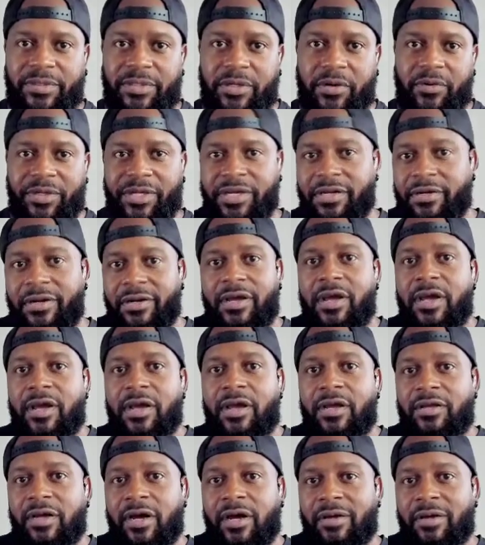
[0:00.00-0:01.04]
So again,
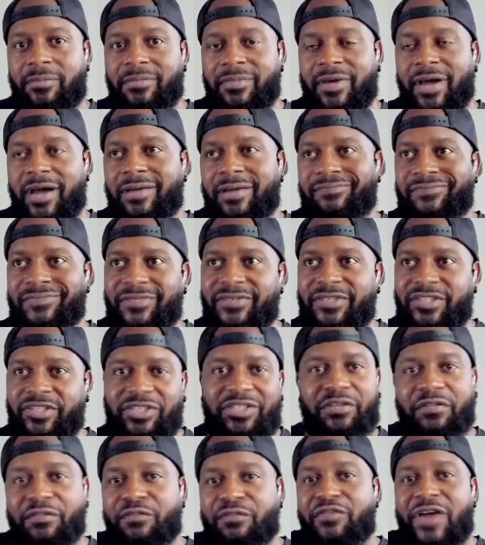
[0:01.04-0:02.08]
uh,
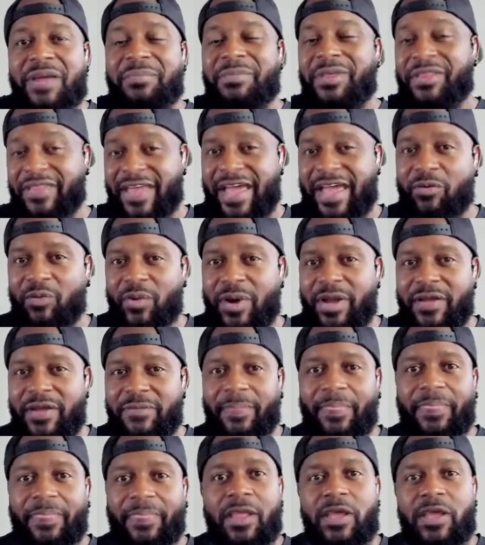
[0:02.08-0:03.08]
just to frame it that way,